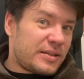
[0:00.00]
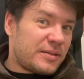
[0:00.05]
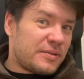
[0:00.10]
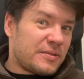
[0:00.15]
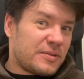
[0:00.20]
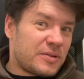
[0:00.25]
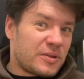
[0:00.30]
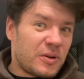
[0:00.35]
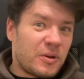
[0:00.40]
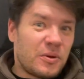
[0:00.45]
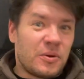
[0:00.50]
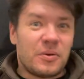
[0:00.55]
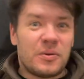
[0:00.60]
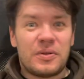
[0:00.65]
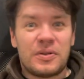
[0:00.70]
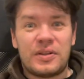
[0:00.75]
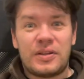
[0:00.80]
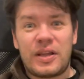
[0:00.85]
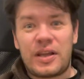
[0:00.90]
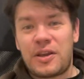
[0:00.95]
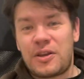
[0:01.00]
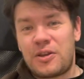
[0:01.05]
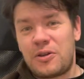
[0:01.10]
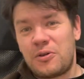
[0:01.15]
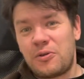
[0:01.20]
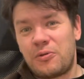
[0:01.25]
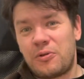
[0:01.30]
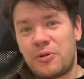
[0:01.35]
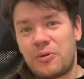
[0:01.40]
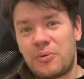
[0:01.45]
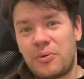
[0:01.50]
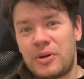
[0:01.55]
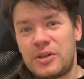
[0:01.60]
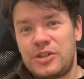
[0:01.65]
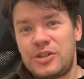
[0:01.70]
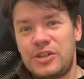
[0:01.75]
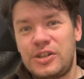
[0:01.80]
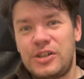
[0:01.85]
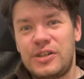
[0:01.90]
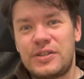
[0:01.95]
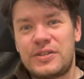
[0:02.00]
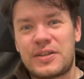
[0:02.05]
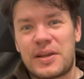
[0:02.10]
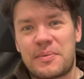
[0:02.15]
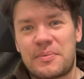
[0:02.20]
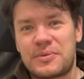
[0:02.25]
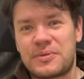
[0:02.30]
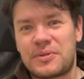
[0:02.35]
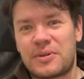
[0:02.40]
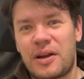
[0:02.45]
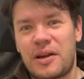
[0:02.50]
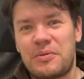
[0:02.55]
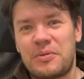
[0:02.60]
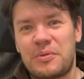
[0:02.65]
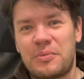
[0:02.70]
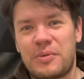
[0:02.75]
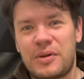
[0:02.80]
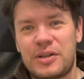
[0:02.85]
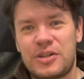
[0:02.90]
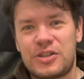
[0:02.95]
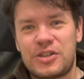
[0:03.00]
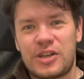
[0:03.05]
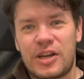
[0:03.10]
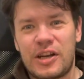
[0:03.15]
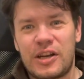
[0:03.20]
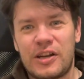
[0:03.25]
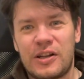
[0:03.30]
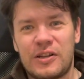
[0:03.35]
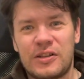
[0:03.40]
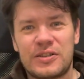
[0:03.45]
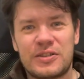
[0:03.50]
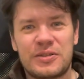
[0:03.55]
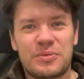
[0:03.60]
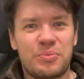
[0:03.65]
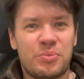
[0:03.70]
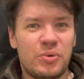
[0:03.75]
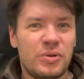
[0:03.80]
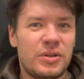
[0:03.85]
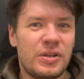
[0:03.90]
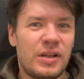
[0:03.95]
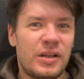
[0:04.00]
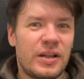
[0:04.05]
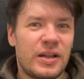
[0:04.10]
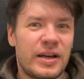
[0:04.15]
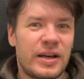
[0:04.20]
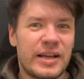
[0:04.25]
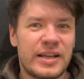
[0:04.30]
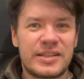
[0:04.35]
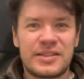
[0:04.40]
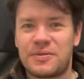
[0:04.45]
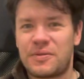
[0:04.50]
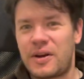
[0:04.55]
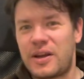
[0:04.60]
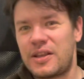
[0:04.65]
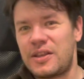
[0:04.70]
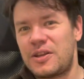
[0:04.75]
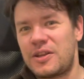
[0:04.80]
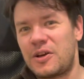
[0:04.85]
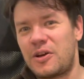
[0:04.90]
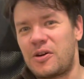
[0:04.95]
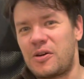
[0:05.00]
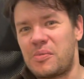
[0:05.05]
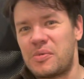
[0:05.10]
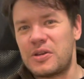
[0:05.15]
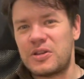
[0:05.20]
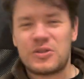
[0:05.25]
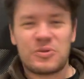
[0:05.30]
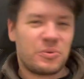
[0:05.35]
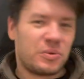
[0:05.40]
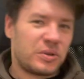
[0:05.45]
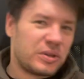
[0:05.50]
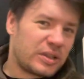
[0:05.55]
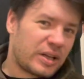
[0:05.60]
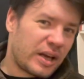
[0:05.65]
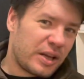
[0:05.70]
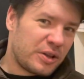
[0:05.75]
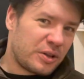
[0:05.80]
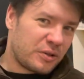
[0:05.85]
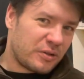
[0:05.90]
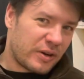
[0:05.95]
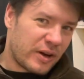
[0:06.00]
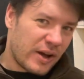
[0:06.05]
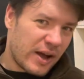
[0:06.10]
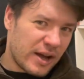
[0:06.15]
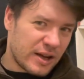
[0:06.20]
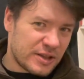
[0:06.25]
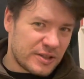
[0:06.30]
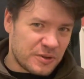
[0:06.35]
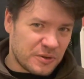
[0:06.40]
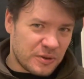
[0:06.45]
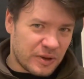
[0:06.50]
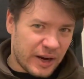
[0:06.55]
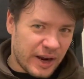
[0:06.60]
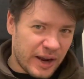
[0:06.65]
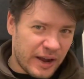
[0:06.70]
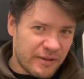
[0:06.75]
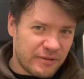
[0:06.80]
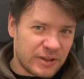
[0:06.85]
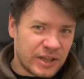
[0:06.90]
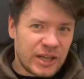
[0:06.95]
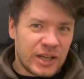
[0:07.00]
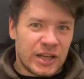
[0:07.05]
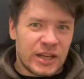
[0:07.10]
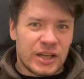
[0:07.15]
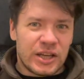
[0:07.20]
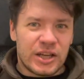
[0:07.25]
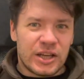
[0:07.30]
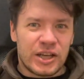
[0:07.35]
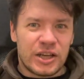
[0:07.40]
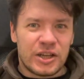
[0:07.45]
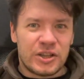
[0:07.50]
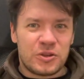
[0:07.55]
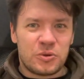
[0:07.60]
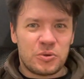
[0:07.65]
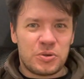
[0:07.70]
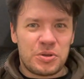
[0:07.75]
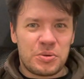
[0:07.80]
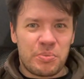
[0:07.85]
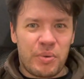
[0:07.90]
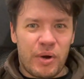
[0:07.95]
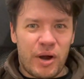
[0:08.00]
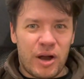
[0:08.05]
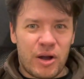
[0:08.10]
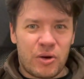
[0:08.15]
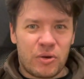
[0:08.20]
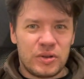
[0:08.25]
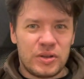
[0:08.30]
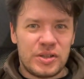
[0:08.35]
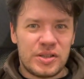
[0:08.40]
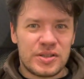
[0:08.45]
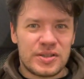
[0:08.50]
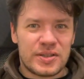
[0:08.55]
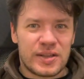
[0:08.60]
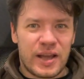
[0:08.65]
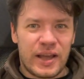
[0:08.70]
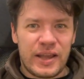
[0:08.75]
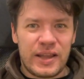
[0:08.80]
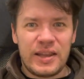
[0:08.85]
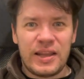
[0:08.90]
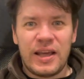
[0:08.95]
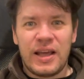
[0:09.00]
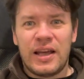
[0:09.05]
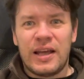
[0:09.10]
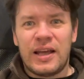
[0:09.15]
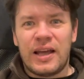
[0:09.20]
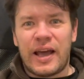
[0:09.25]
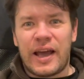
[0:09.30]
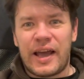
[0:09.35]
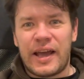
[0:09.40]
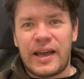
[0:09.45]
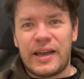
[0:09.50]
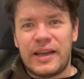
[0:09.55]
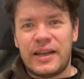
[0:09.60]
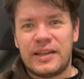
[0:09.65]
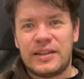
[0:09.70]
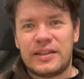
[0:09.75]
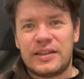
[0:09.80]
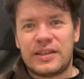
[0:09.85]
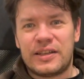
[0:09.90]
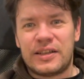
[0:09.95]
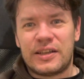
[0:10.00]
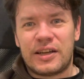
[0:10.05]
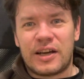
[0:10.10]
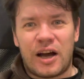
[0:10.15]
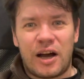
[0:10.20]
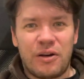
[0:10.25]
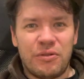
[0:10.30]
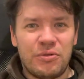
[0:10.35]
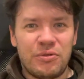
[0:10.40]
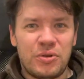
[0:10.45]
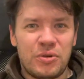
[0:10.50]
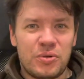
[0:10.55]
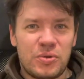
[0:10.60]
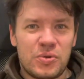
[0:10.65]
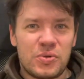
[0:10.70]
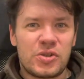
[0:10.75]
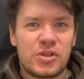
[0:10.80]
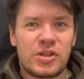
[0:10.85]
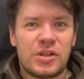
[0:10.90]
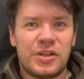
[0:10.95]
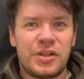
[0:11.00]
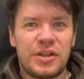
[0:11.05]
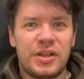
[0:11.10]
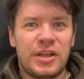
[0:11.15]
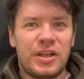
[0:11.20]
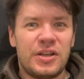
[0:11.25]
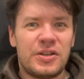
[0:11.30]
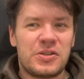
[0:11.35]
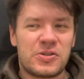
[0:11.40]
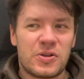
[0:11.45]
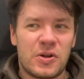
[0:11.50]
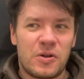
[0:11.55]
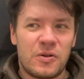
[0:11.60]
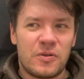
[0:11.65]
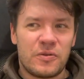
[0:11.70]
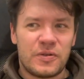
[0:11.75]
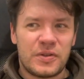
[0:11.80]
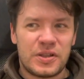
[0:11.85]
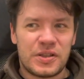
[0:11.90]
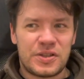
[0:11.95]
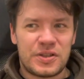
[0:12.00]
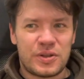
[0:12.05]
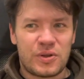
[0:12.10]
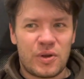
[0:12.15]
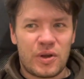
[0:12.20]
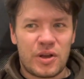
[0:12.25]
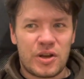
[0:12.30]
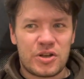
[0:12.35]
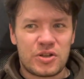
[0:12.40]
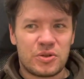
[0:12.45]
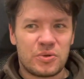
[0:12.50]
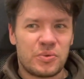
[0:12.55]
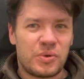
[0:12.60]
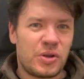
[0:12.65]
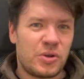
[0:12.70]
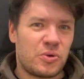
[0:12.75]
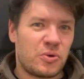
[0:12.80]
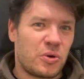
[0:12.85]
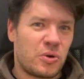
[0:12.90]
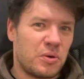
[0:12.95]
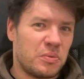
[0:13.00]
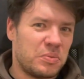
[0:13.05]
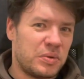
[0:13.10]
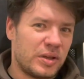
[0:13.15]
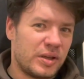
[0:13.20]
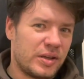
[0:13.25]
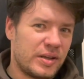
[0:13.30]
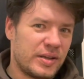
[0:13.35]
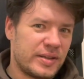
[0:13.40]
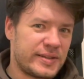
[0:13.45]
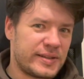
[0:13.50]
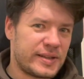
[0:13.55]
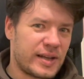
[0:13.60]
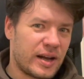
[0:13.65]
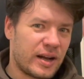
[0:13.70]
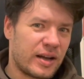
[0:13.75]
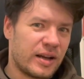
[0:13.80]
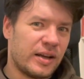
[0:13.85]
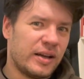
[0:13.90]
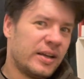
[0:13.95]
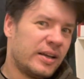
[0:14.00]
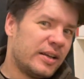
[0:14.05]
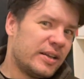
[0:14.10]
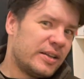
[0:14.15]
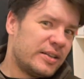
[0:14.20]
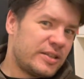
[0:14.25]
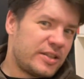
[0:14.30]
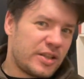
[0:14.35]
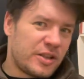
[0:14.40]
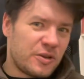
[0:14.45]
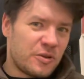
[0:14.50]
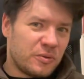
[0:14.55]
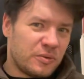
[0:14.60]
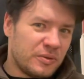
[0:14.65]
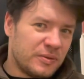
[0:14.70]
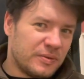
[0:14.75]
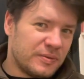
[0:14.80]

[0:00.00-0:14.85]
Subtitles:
So thank you for watching. Subscribe to my channels, put the likes, write the comments what kind of hacks you have to debug or design, and how you usually solve the situation when you're completely stuck. See you.